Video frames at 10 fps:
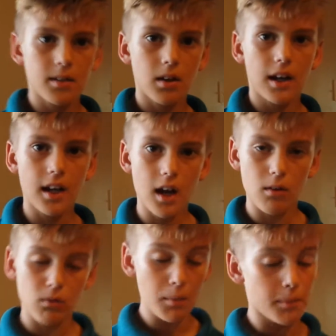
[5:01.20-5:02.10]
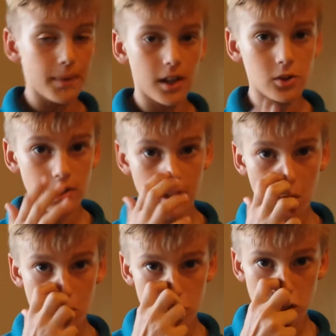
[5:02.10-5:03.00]
I got a rubber band trick I
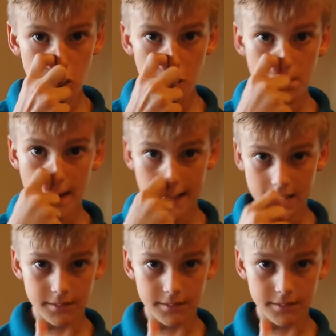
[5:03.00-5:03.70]
want to show you in my next